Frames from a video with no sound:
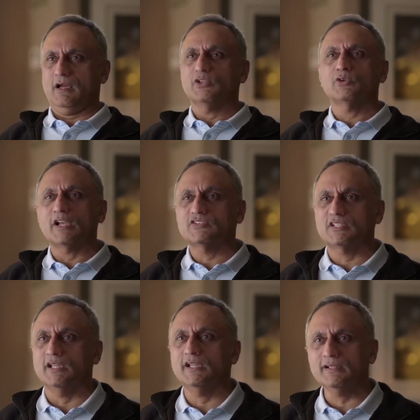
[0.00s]
are you guys
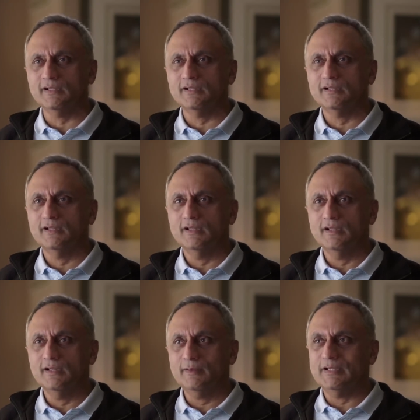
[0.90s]
kidding?
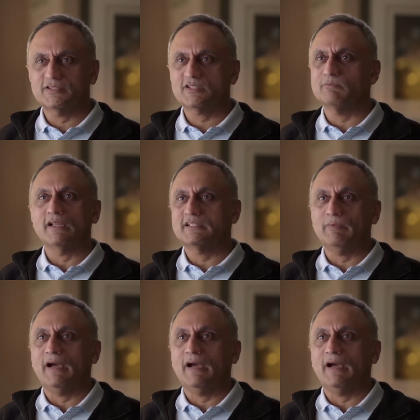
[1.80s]
I mean, is this Monty